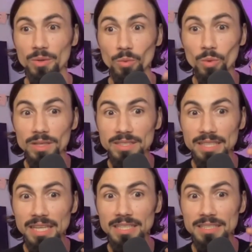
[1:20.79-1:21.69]
was
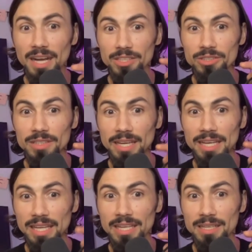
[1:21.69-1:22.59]
in Doctor
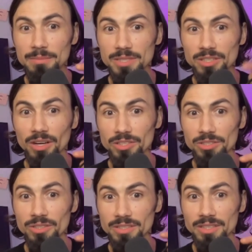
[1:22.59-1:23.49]
Elaine Ingham's Star
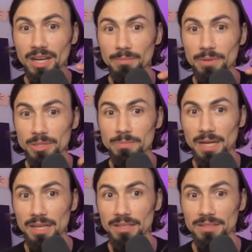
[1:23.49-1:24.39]
Students compost pile.